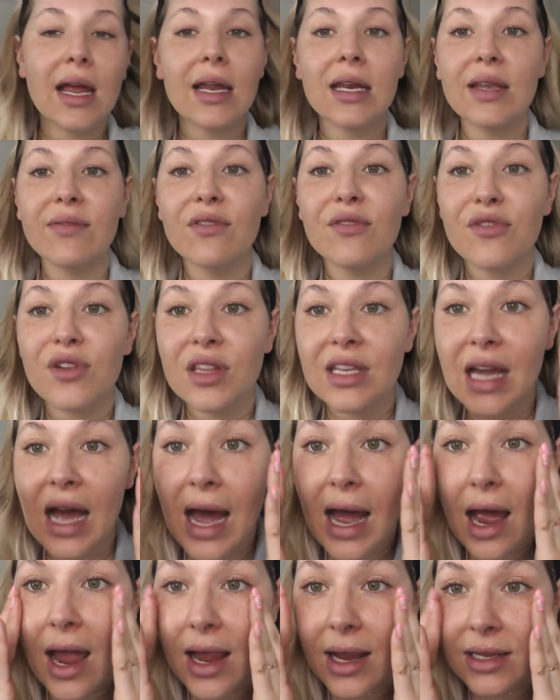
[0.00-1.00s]
And even for the
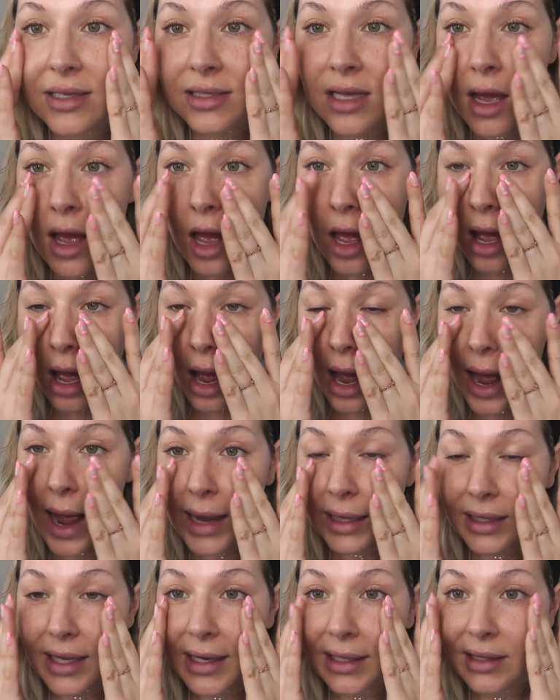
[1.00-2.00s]
eyes,
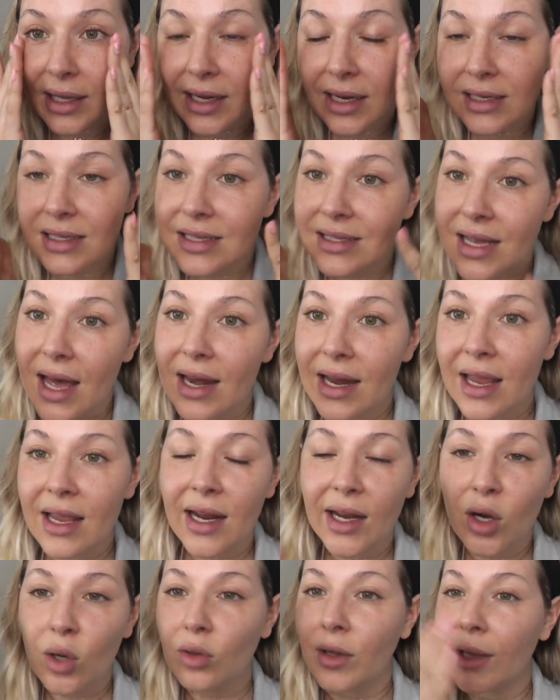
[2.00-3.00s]
I like let it set in.
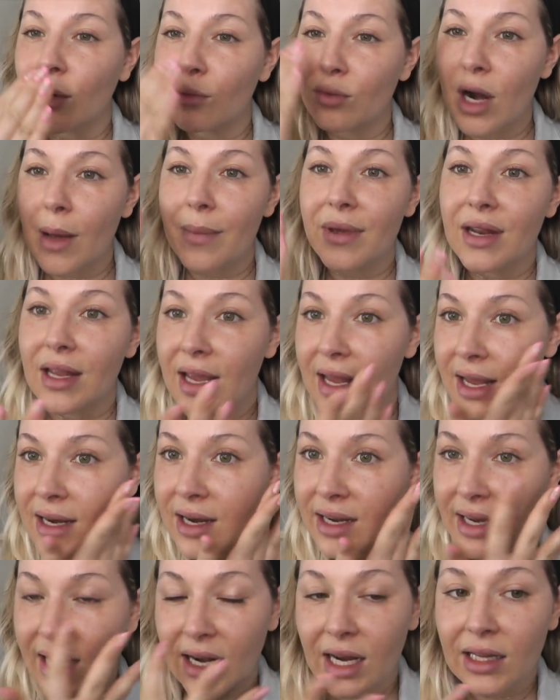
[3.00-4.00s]
I don't like rub it
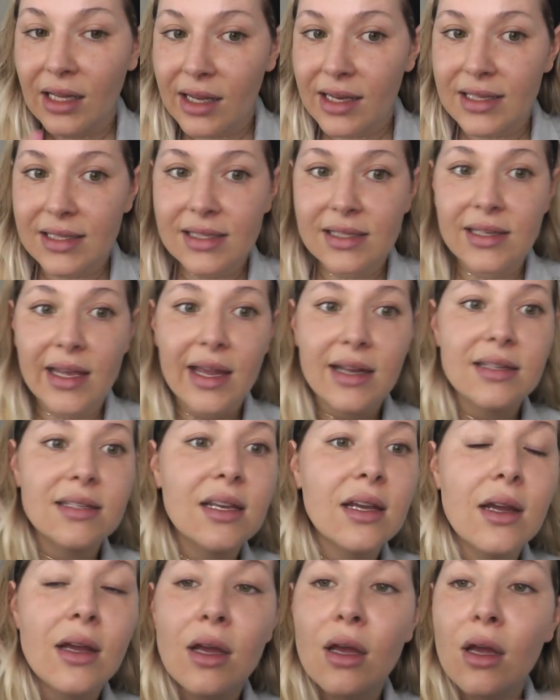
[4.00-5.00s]
in. I kind of let it sit.